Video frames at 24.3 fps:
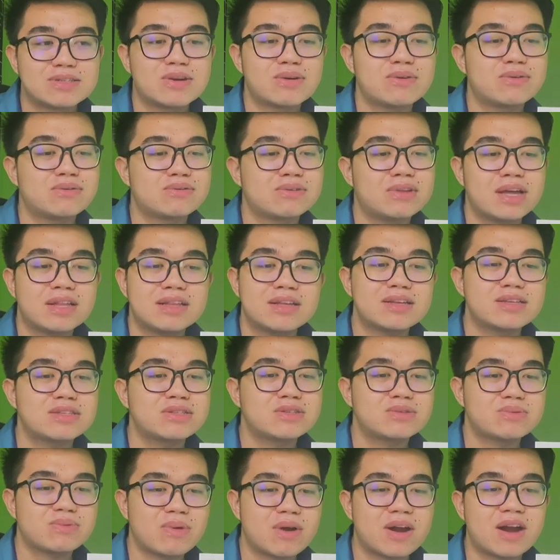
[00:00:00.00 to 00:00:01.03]
So that
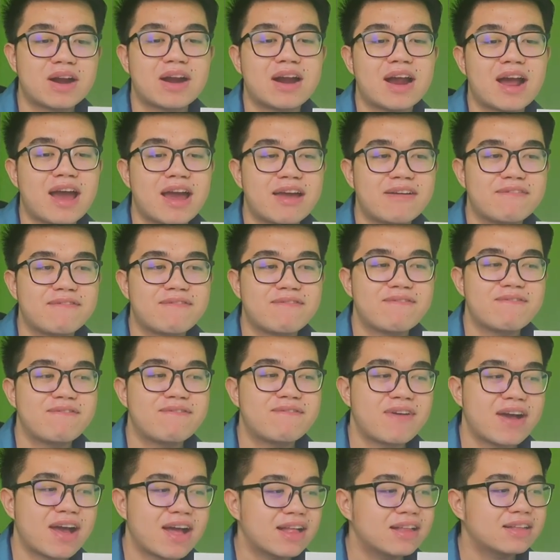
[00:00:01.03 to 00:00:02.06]
is where I
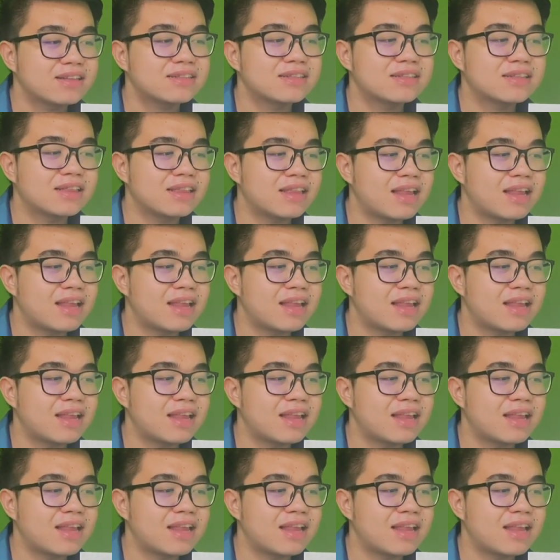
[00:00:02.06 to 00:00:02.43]
felt